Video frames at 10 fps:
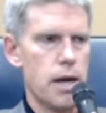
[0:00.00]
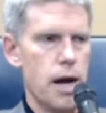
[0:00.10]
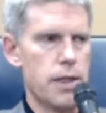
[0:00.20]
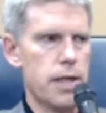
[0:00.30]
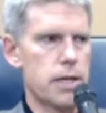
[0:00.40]

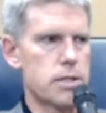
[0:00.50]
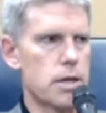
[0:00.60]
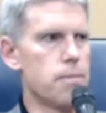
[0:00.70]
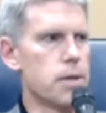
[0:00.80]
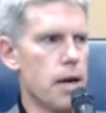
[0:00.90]
I think
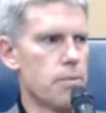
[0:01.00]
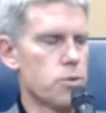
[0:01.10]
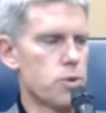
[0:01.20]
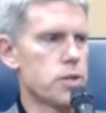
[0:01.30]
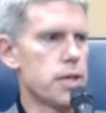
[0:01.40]
sometimes
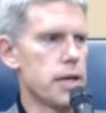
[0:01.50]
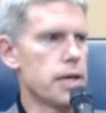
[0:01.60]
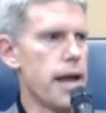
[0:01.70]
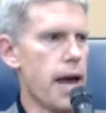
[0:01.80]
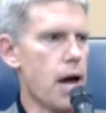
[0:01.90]
we're
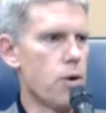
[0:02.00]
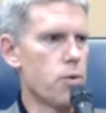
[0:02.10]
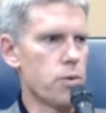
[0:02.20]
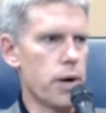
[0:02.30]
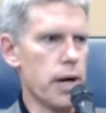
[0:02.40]
seeing now,
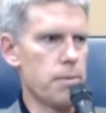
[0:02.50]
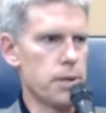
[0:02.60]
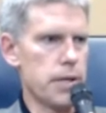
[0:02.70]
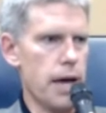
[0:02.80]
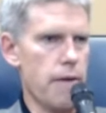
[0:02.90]
where we're
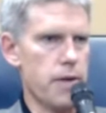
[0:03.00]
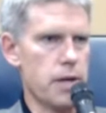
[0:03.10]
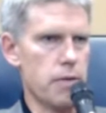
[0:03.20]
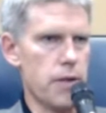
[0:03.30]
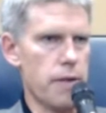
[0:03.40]
able to have
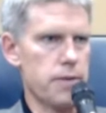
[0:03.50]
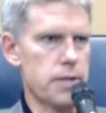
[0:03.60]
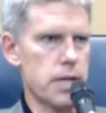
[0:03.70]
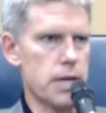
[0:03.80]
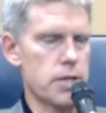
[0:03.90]
end-of-life
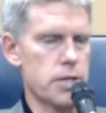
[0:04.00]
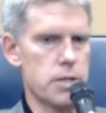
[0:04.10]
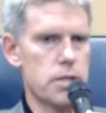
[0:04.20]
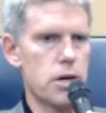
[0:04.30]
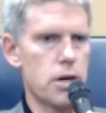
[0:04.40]
discussions
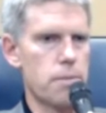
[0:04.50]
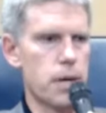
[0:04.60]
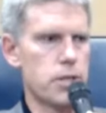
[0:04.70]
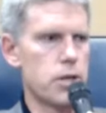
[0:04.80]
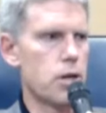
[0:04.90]
that start
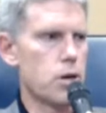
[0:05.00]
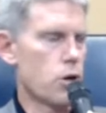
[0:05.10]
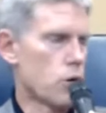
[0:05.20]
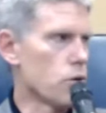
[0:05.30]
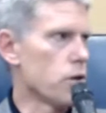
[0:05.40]
much
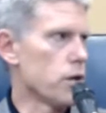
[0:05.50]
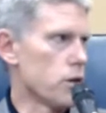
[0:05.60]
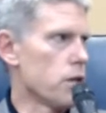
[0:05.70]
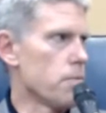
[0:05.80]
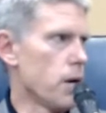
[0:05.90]
earlier
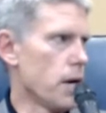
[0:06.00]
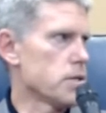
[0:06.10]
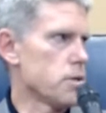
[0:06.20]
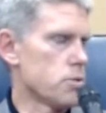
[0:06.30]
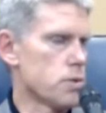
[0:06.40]
in the
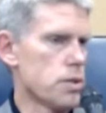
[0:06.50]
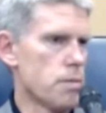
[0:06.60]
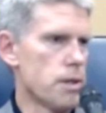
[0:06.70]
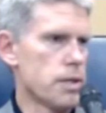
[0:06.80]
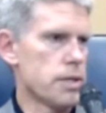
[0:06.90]
process with
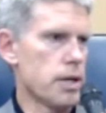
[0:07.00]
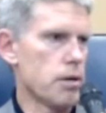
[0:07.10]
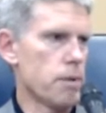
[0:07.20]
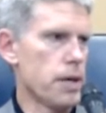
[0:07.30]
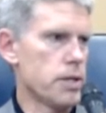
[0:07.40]
some of the
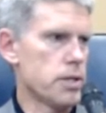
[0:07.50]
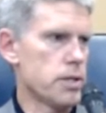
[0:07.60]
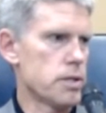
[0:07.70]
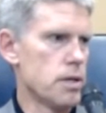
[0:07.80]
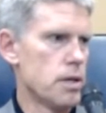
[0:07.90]
sicker
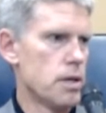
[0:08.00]
patients.